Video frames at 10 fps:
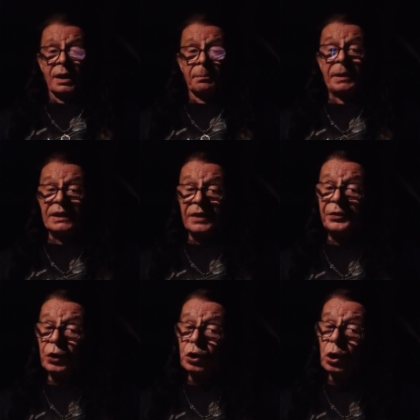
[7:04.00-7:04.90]
But if
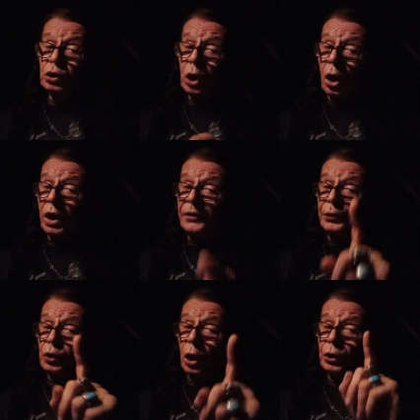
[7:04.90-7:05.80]
you do, do if
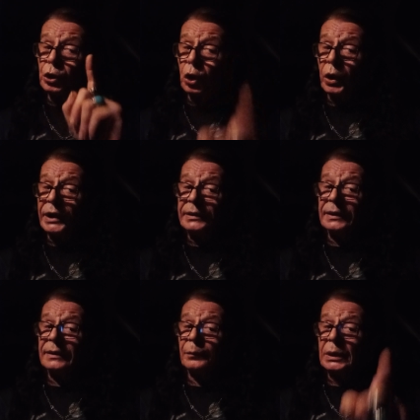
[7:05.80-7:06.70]
you don't do it
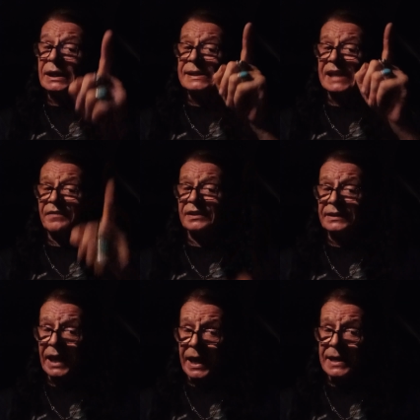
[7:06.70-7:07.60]
within seven
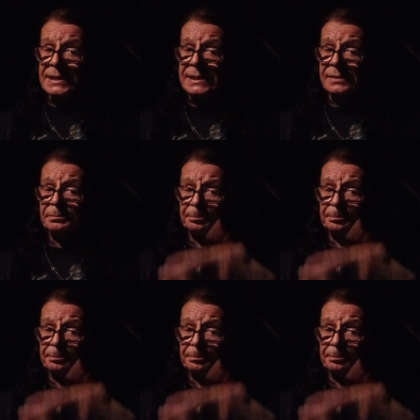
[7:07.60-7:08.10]
days,